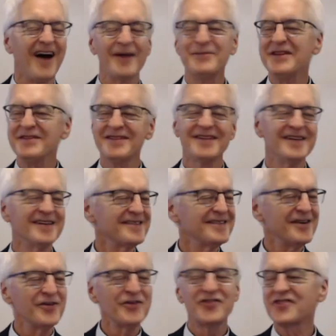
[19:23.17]
I mean,
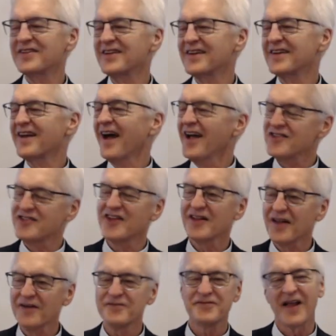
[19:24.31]
there's guys that
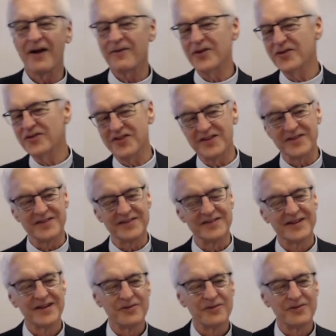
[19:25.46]
love flowers and